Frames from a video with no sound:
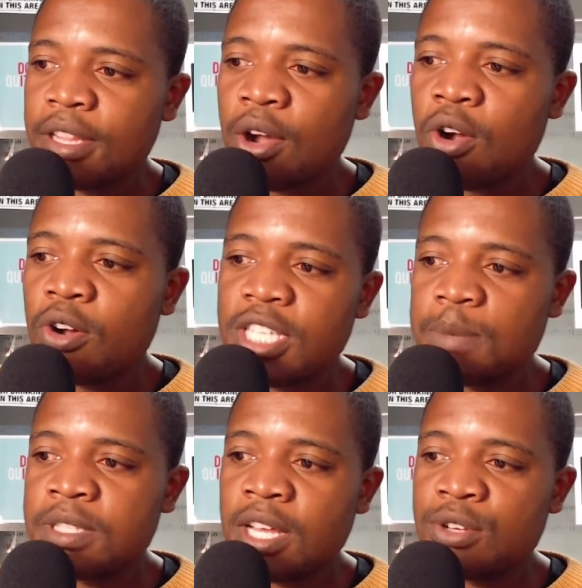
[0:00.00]
the
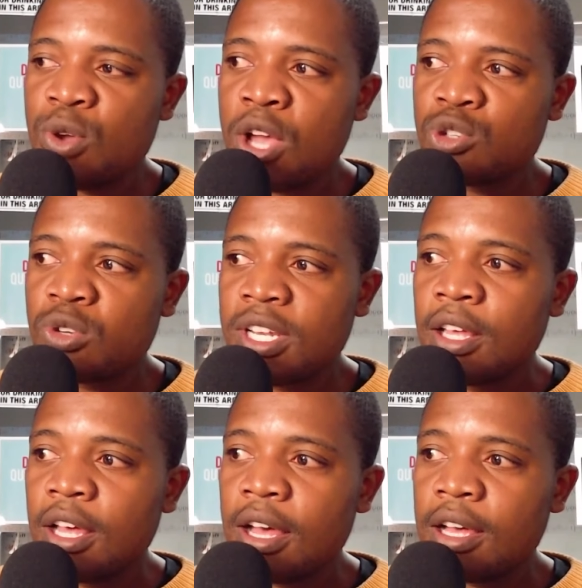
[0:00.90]
concepts that you actually
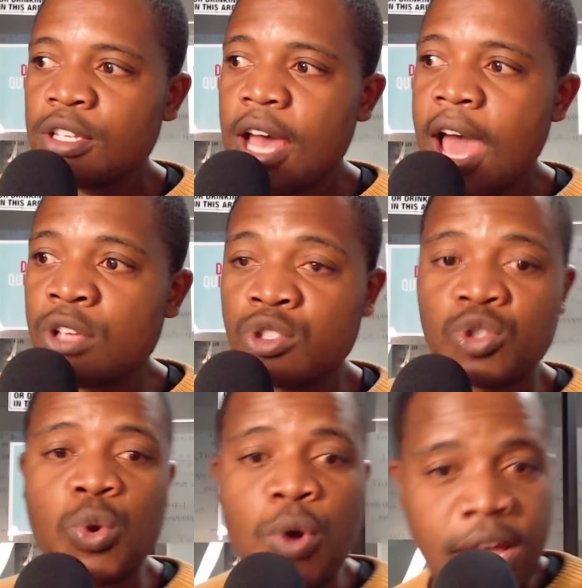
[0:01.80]
are
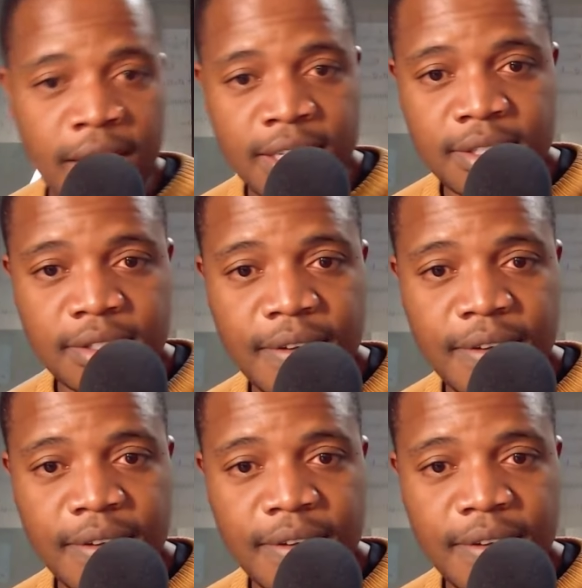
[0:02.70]
strong at.